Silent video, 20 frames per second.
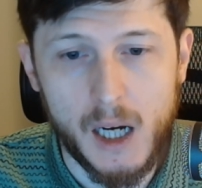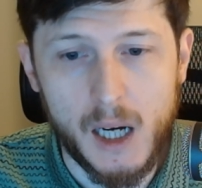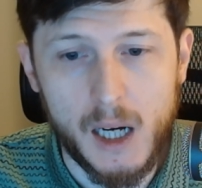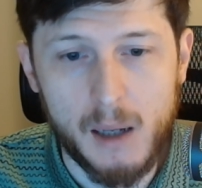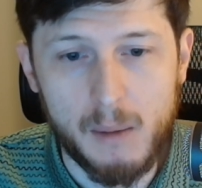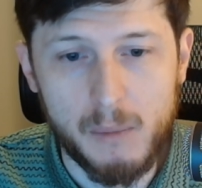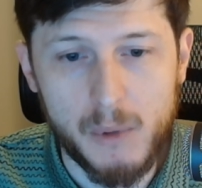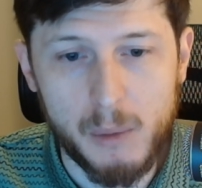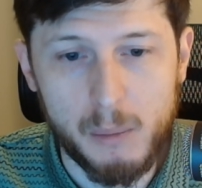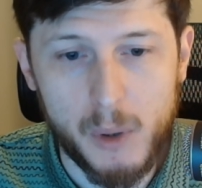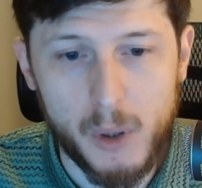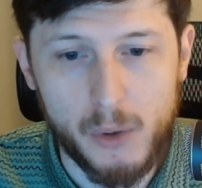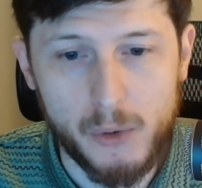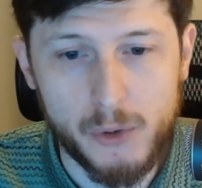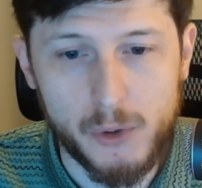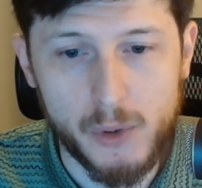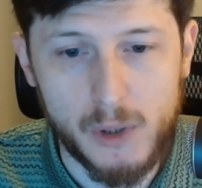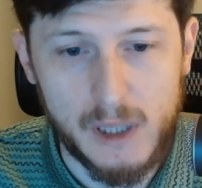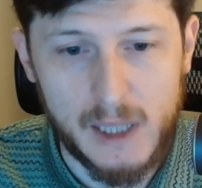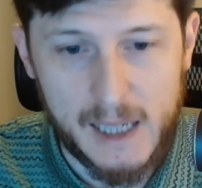The bolts
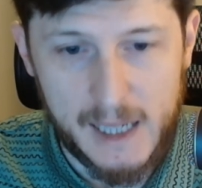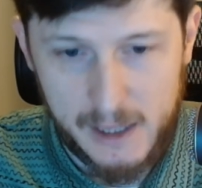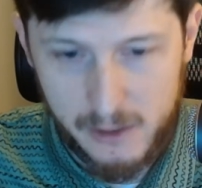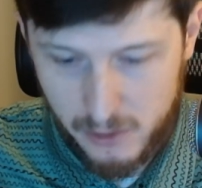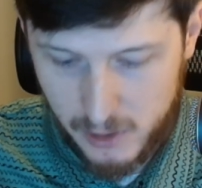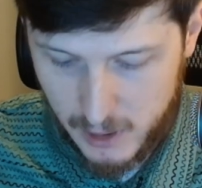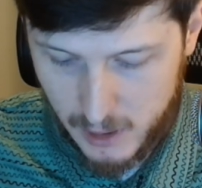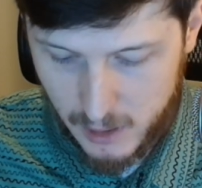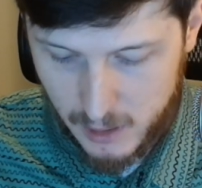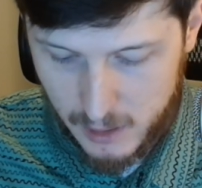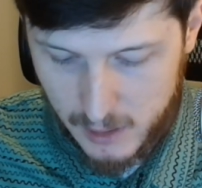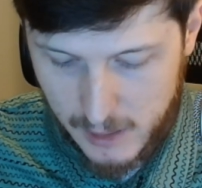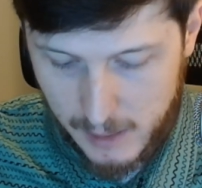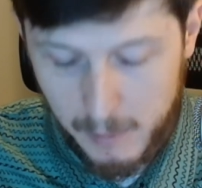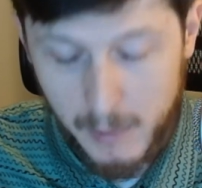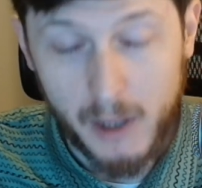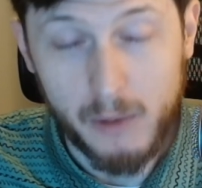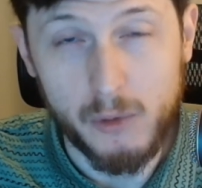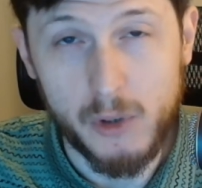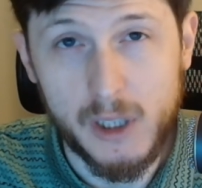are elastic. I'm
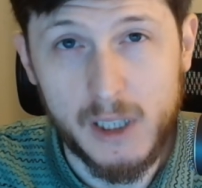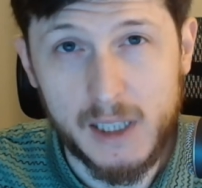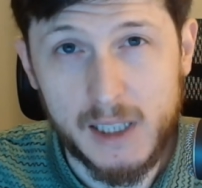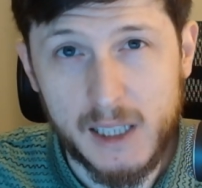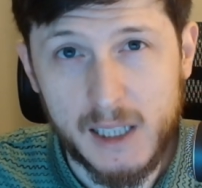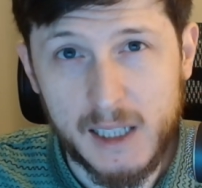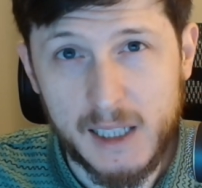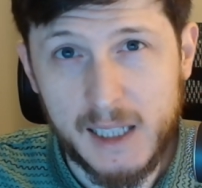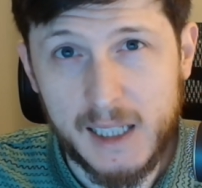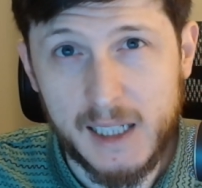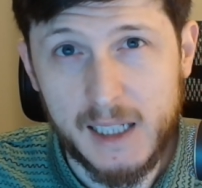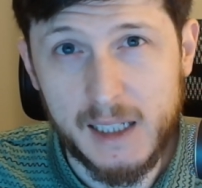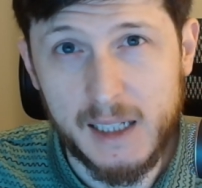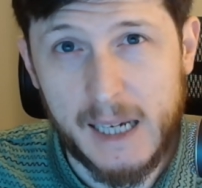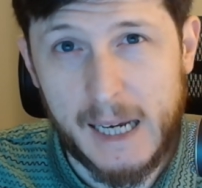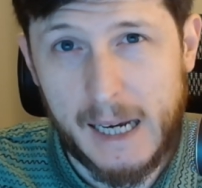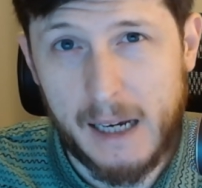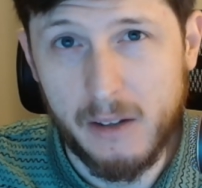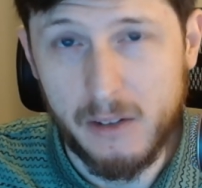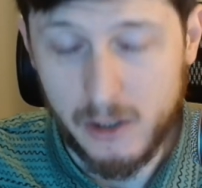not really going to get into
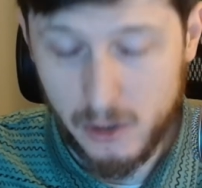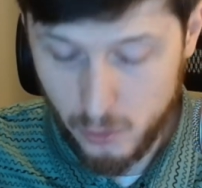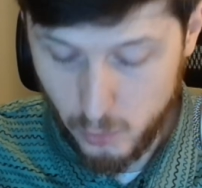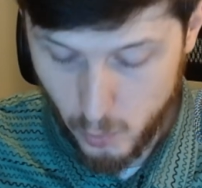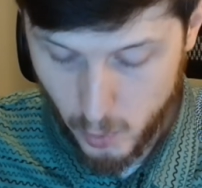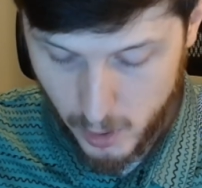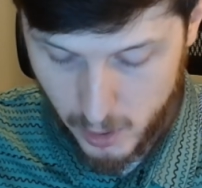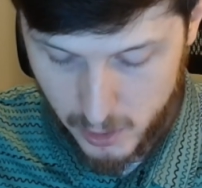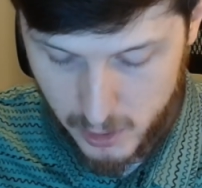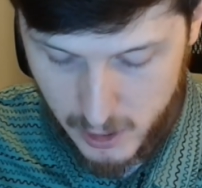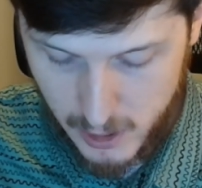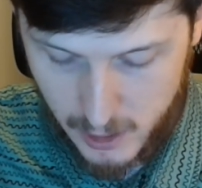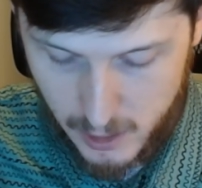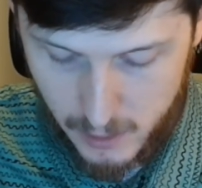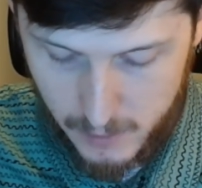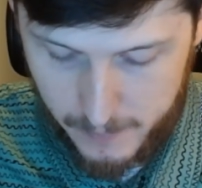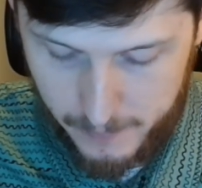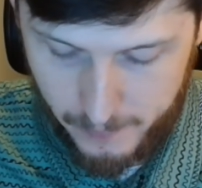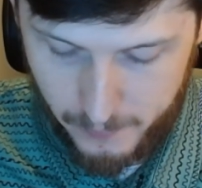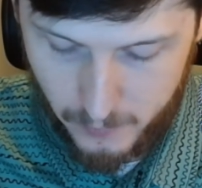how this works here.
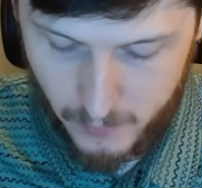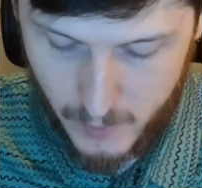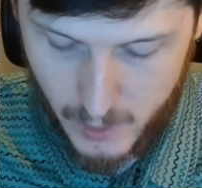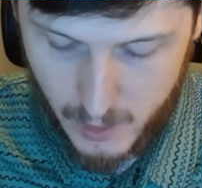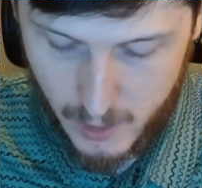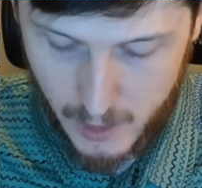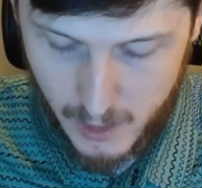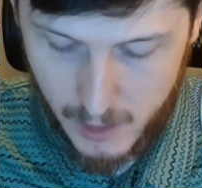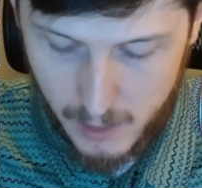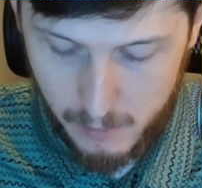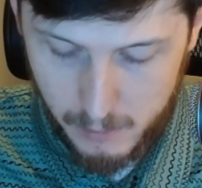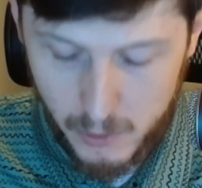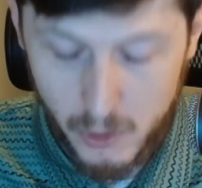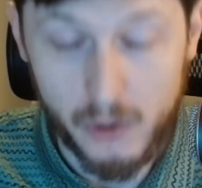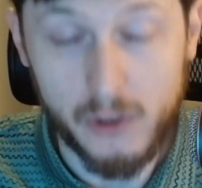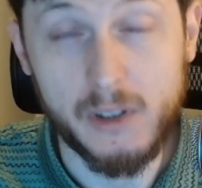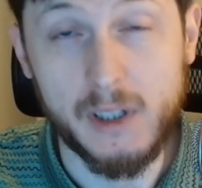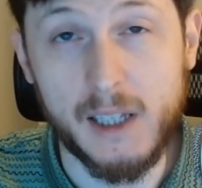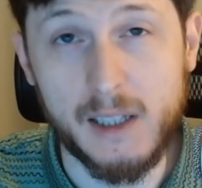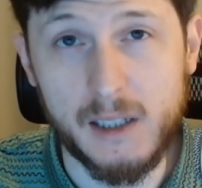You'll
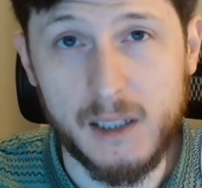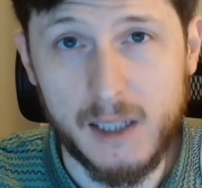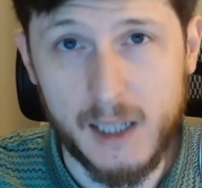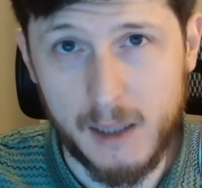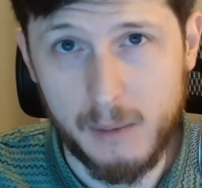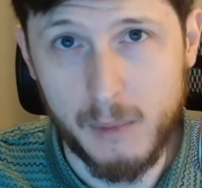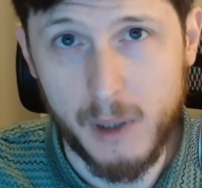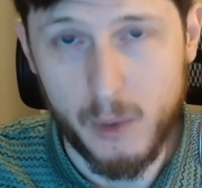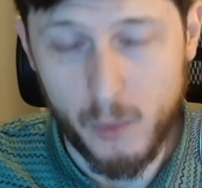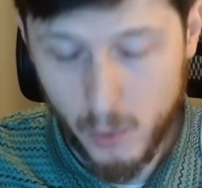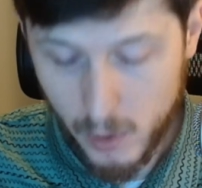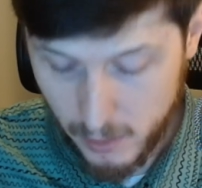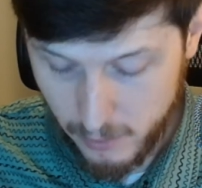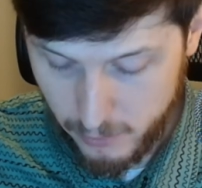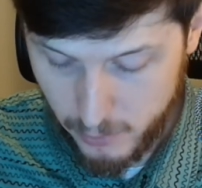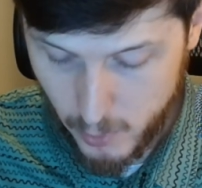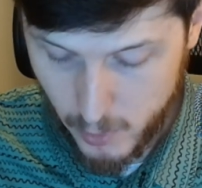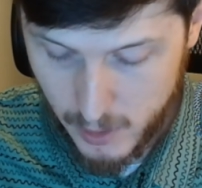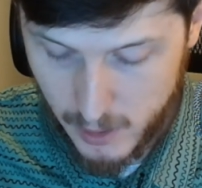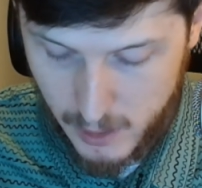just have to take my word
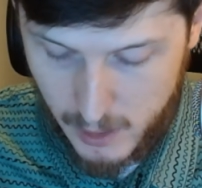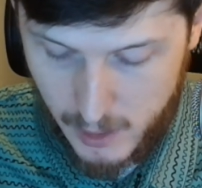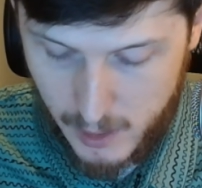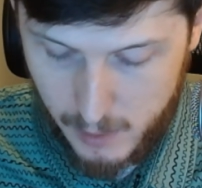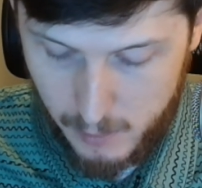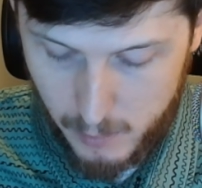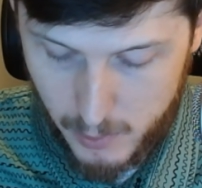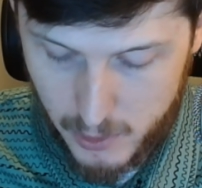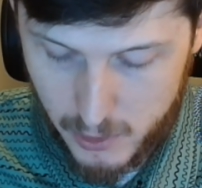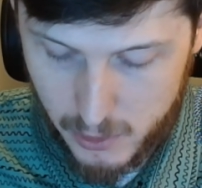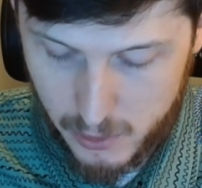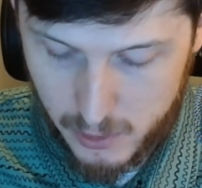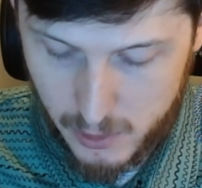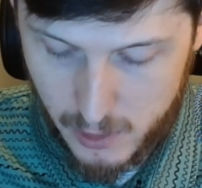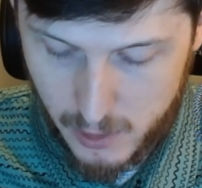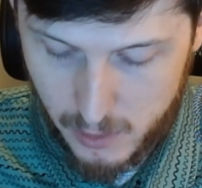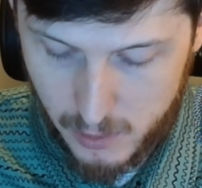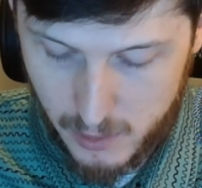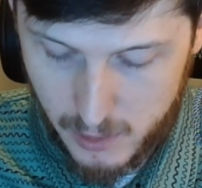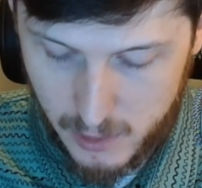for it, but just
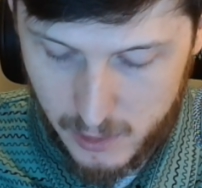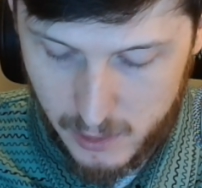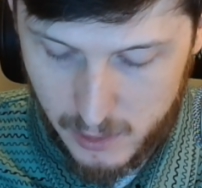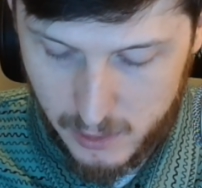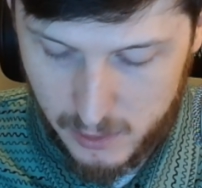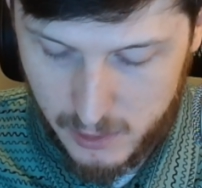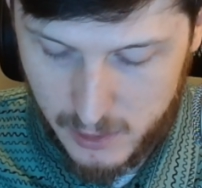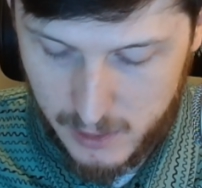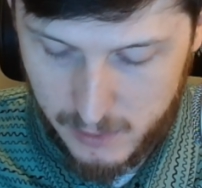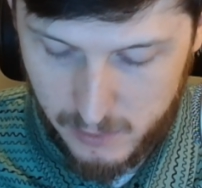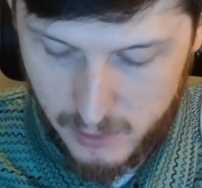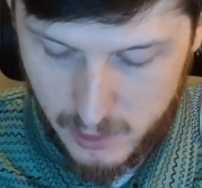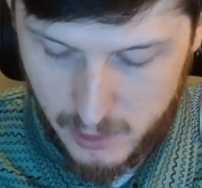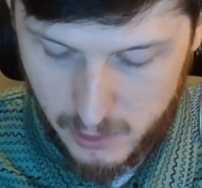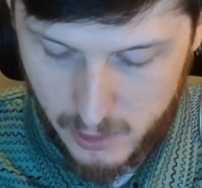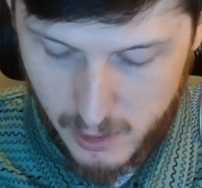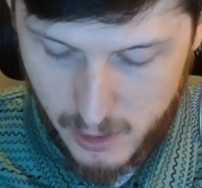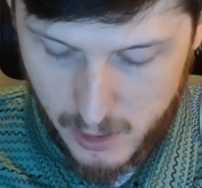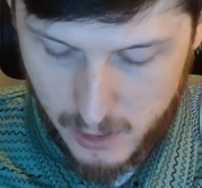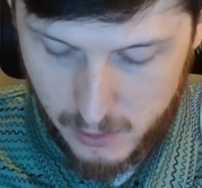know that the stiffness
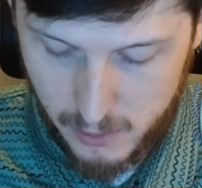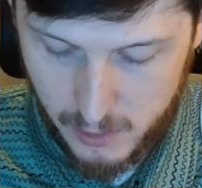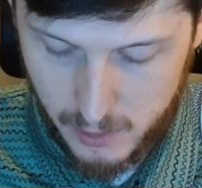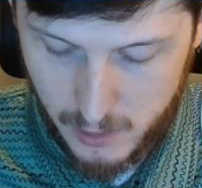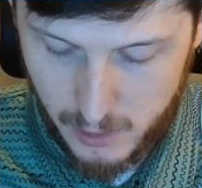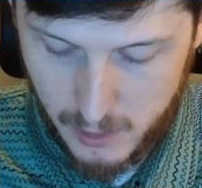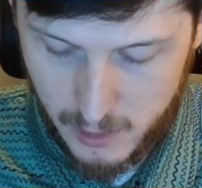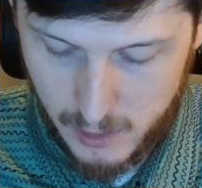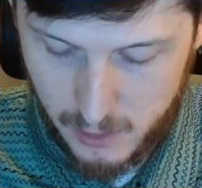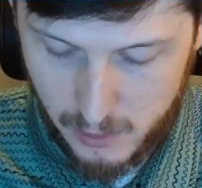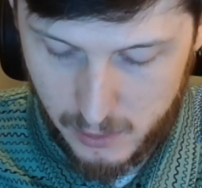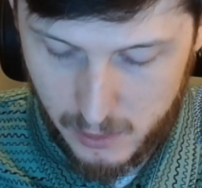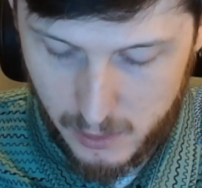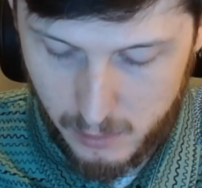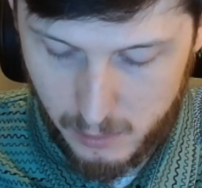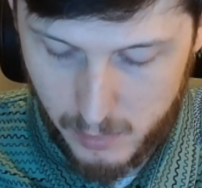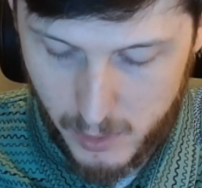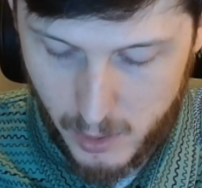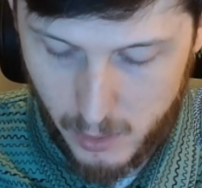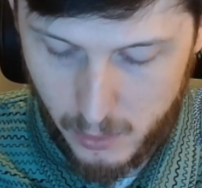constant is the
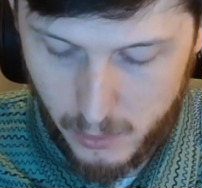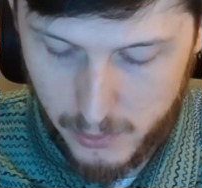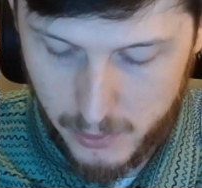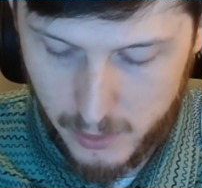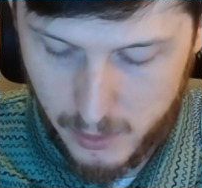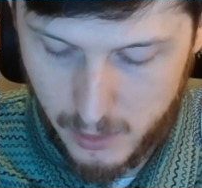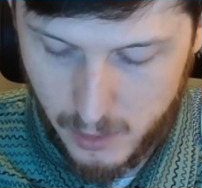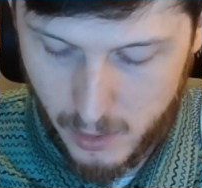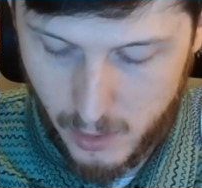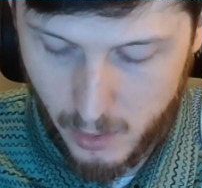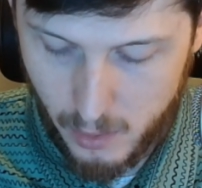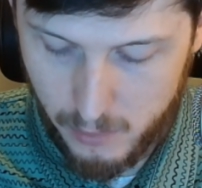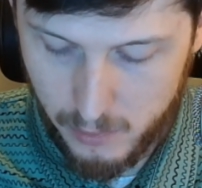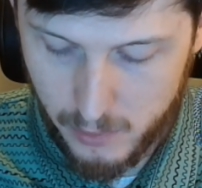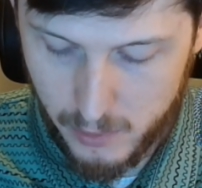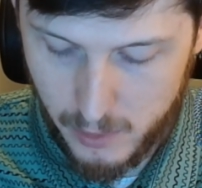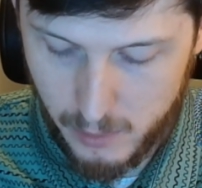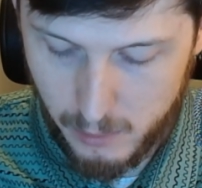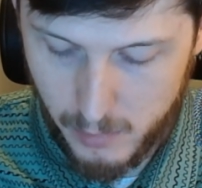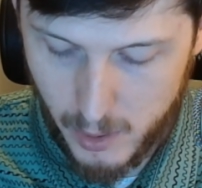bolt over
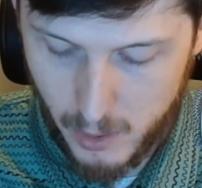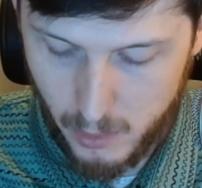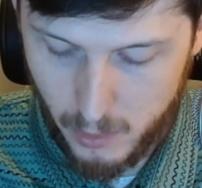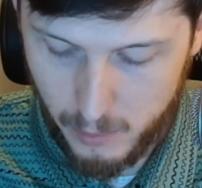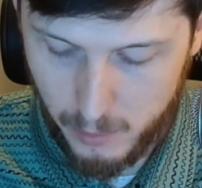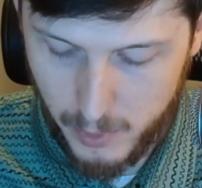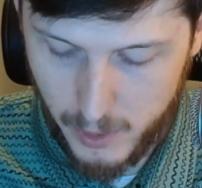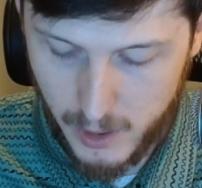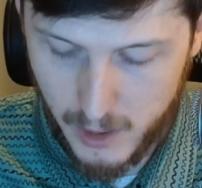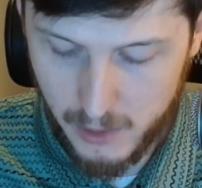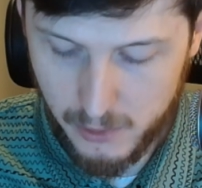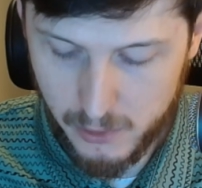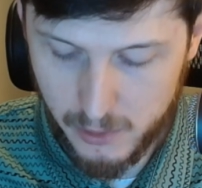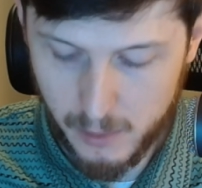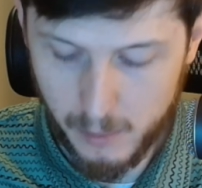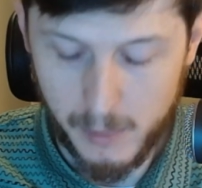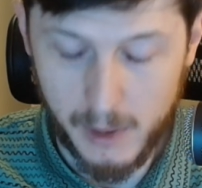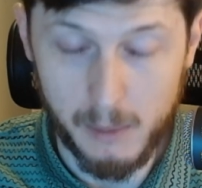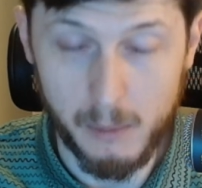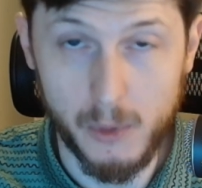the bolt plus the
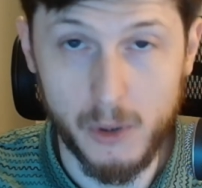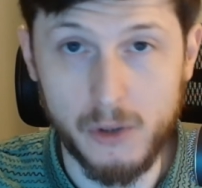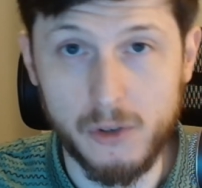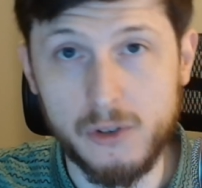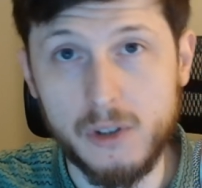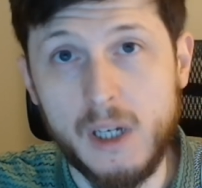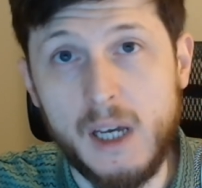members.